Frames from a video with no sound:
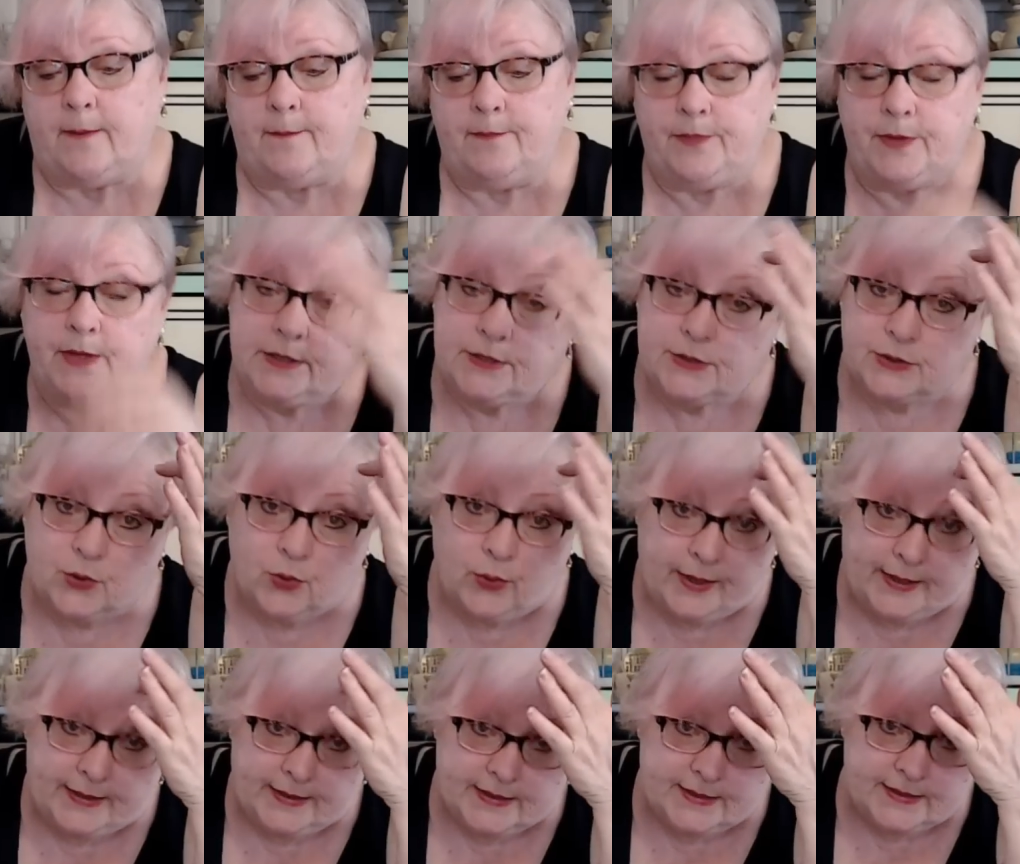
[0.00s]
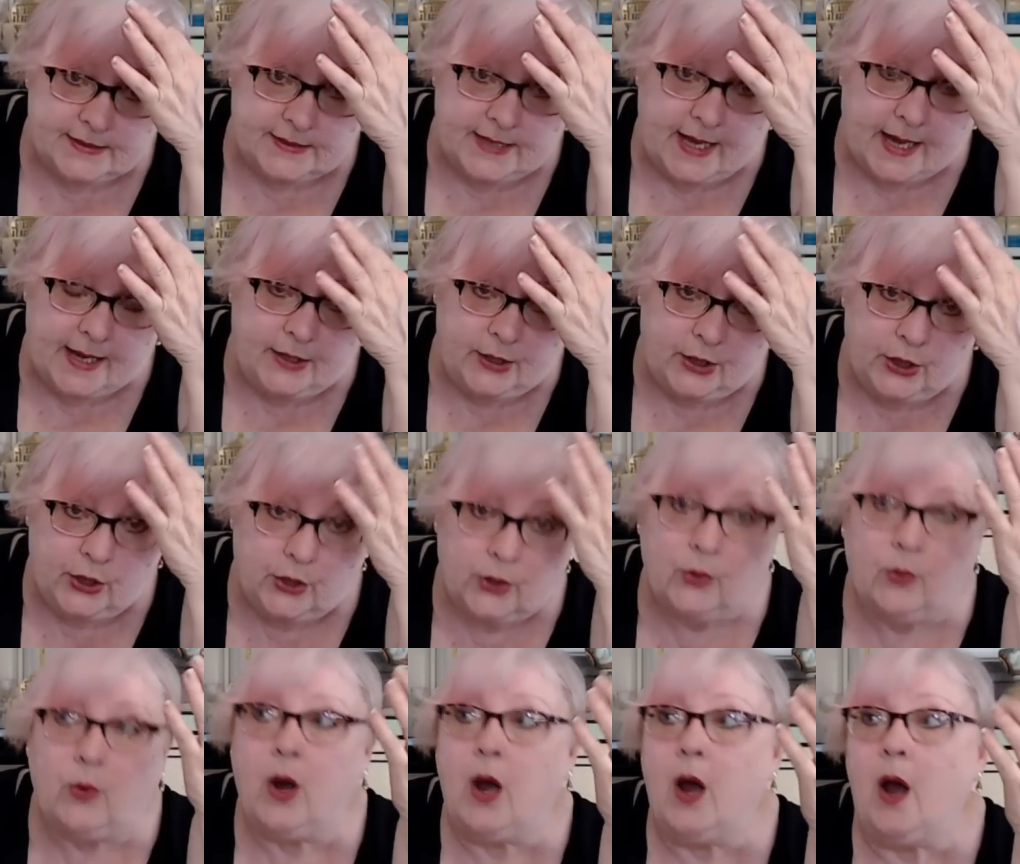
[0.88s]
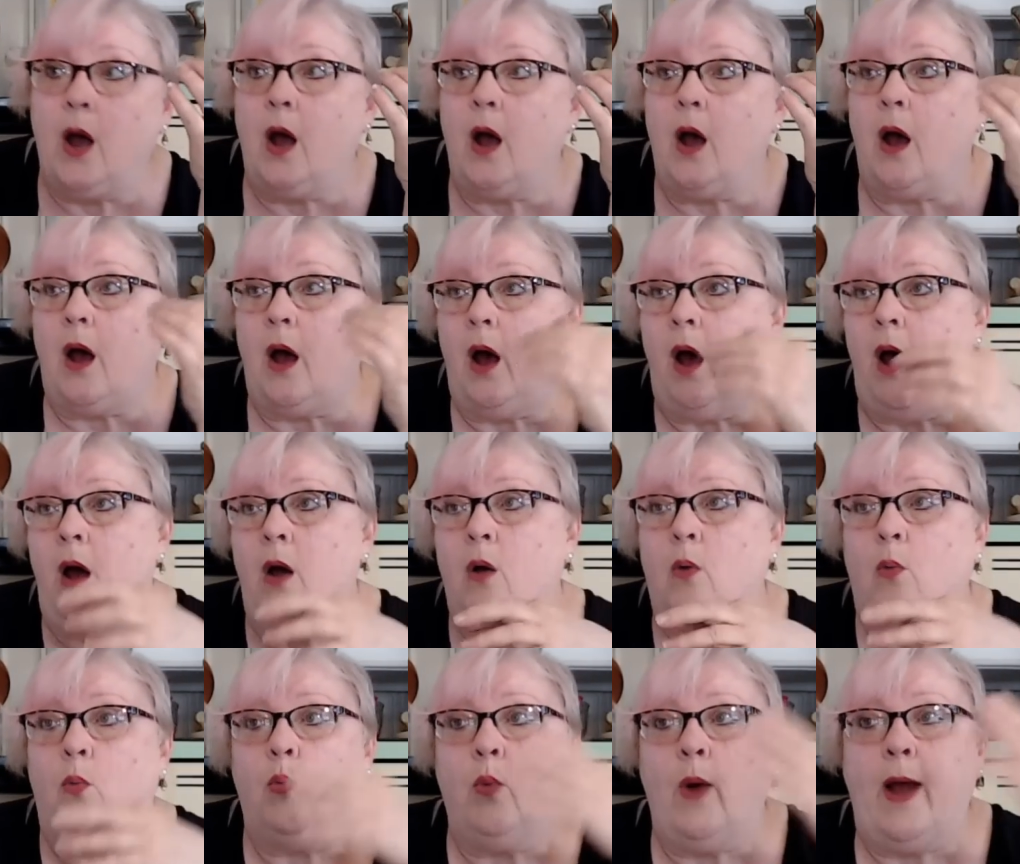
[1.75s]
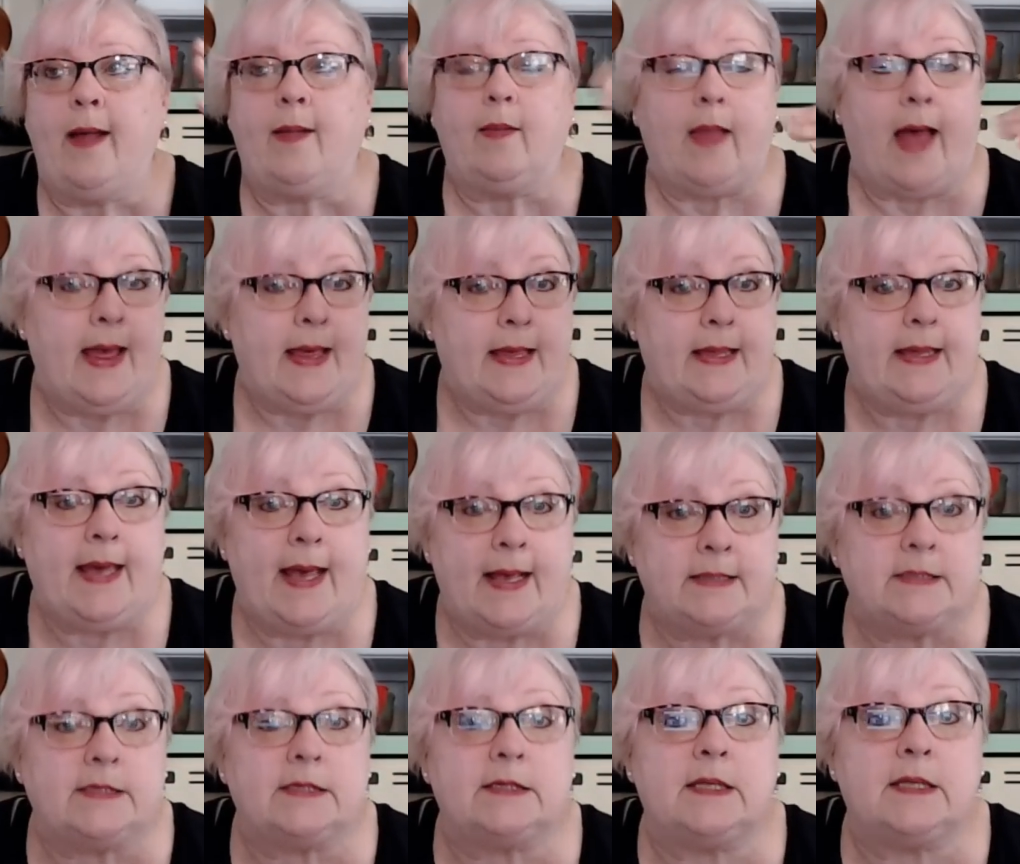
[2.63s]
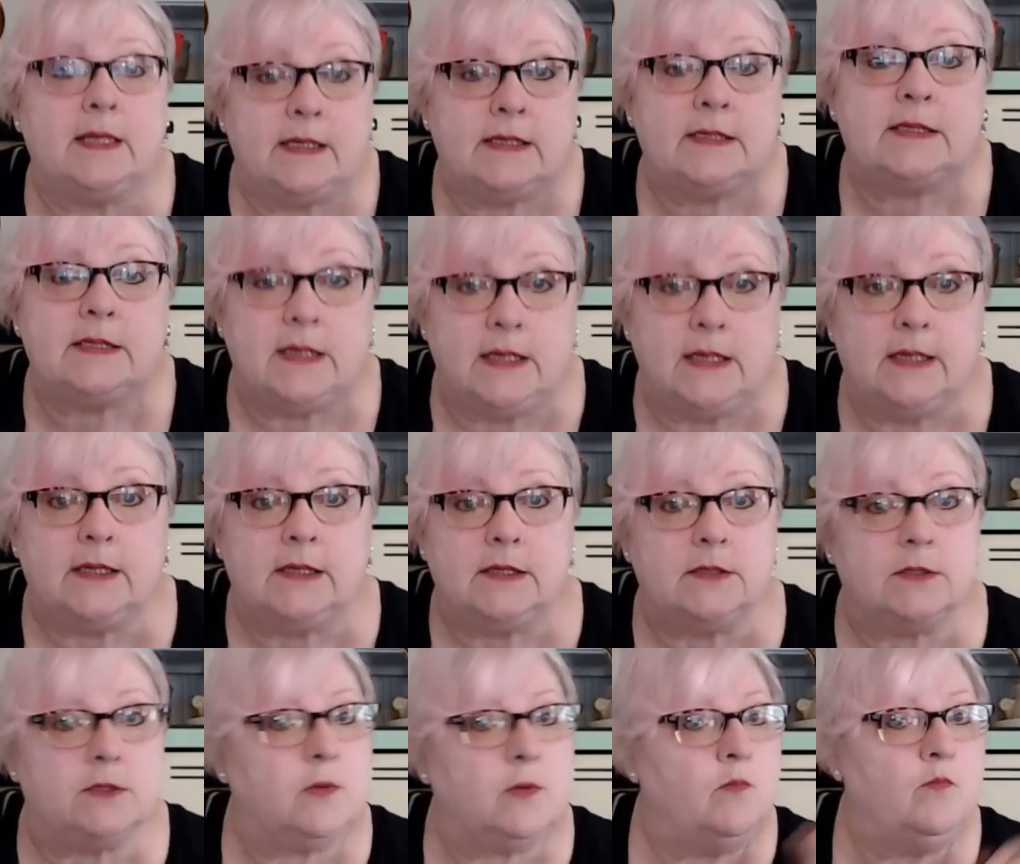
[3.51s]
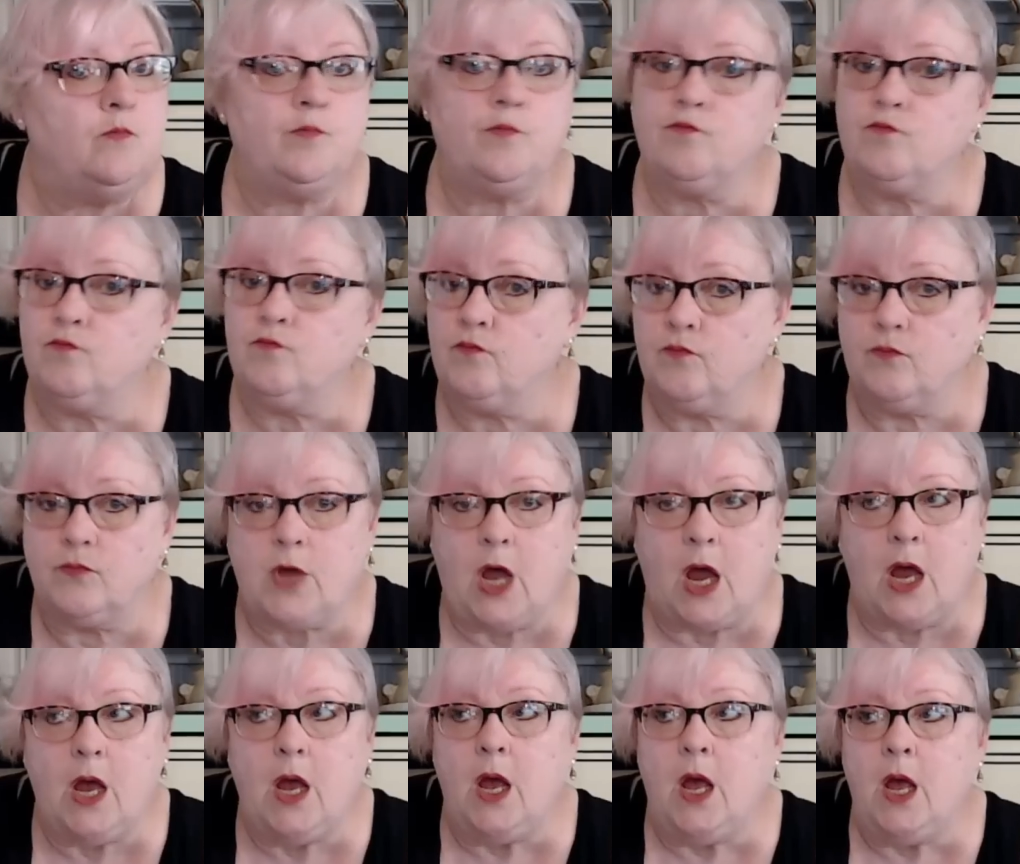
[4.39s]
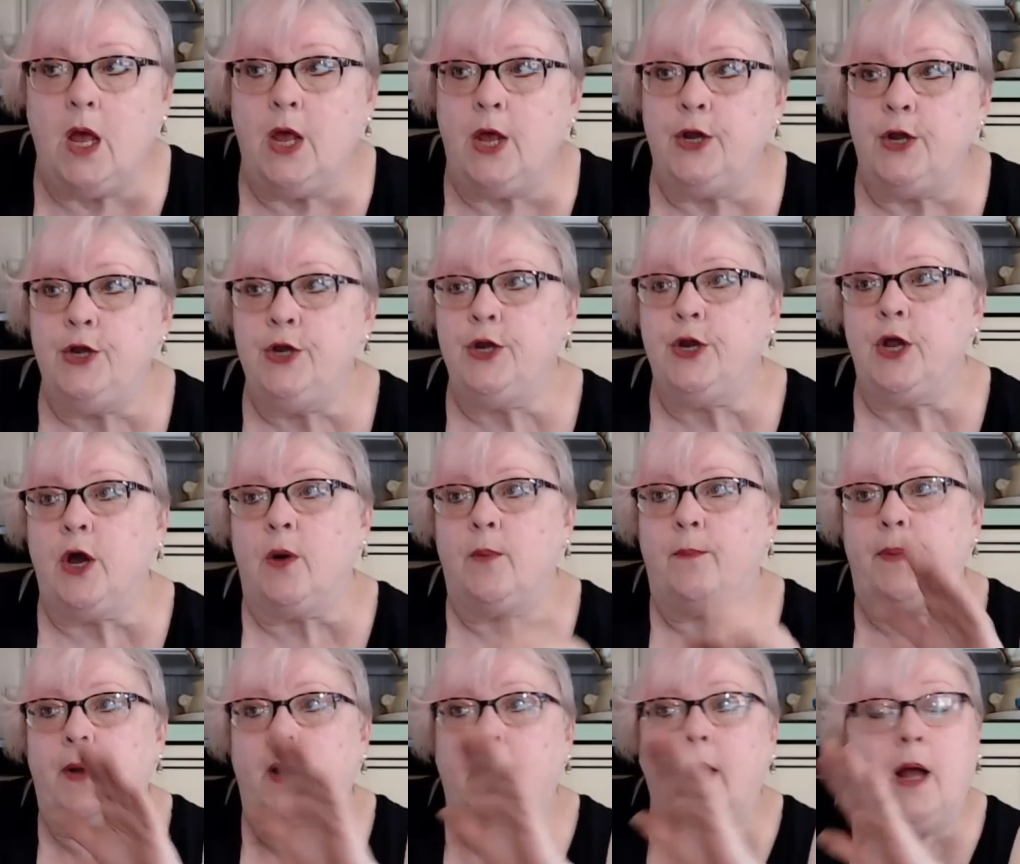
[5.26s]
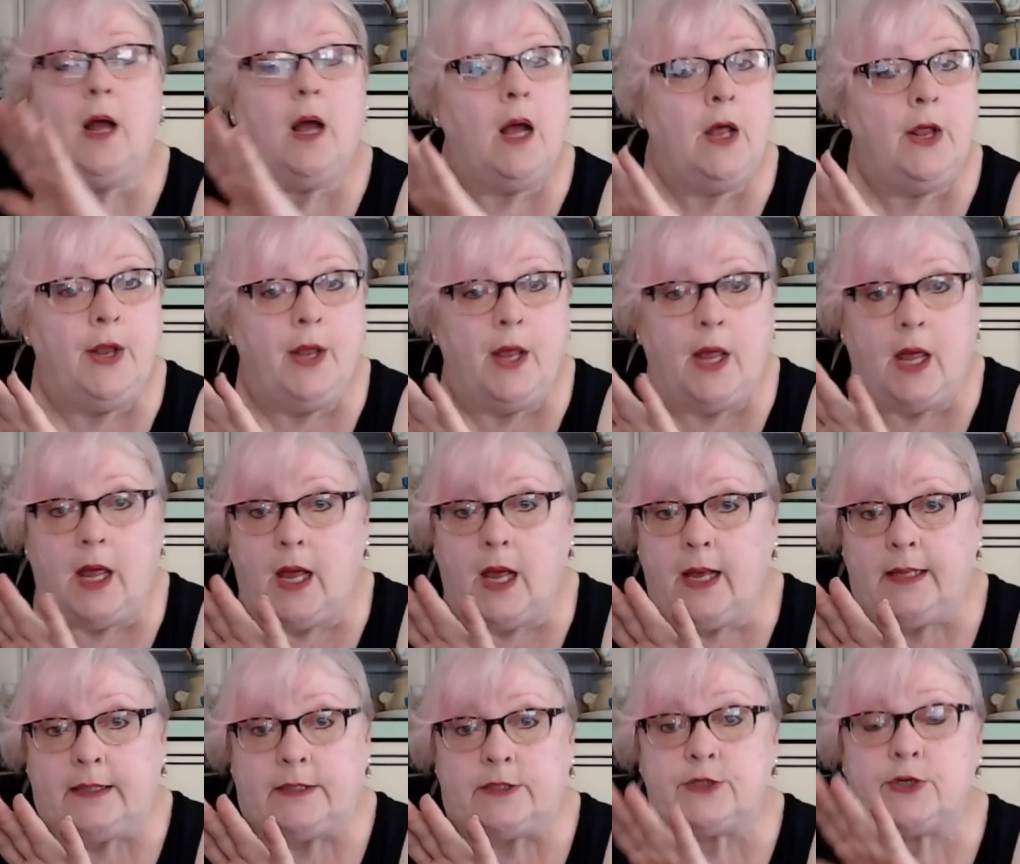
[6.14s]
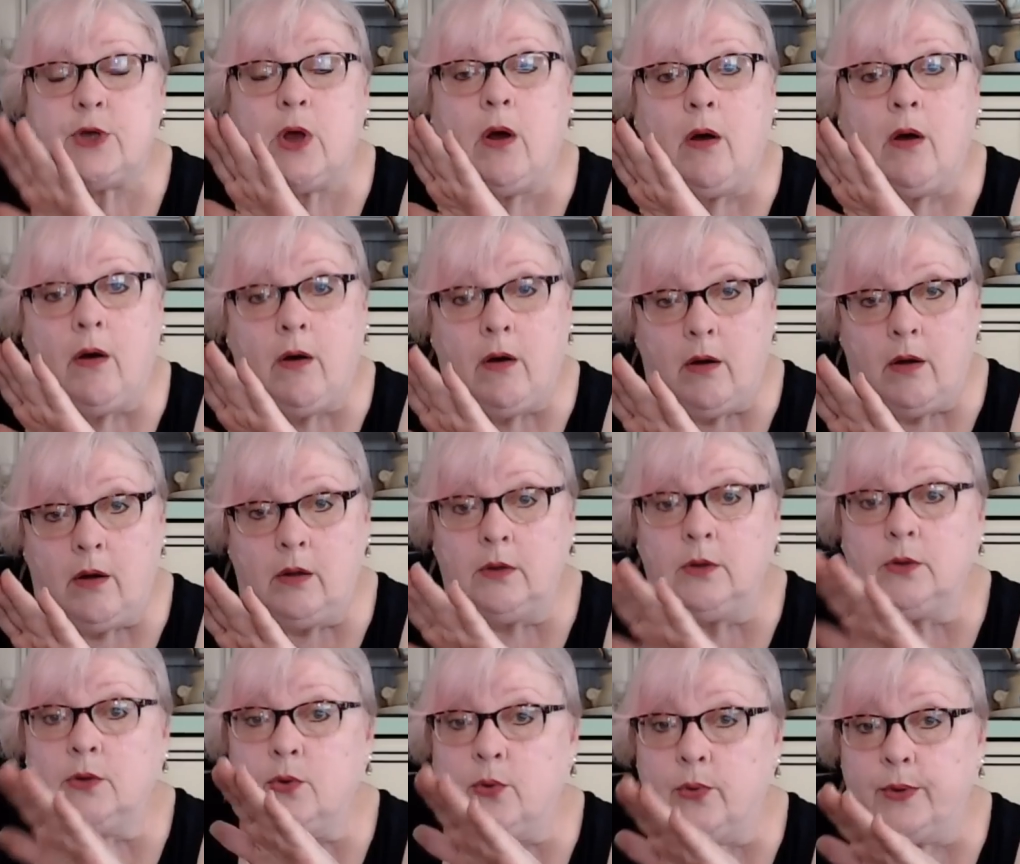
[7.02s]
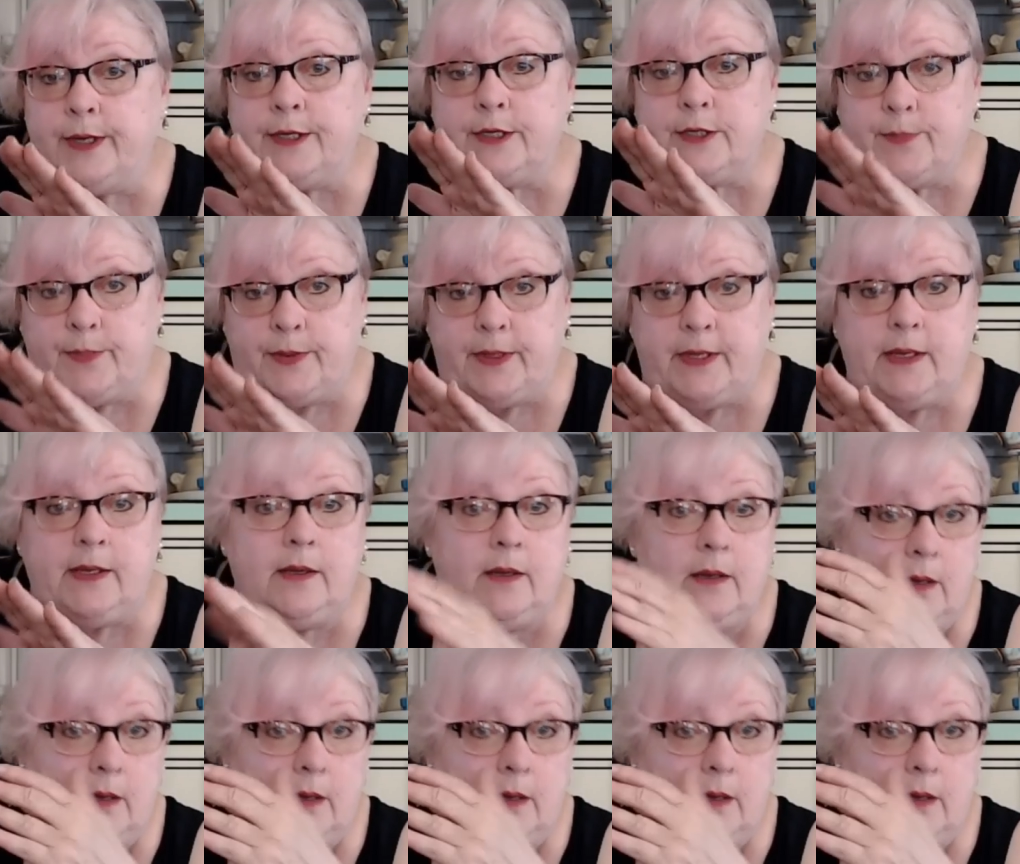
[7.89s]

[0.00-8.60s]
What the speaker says: is going to say to you, oh, well, I guess this is. Nope, it's all going to be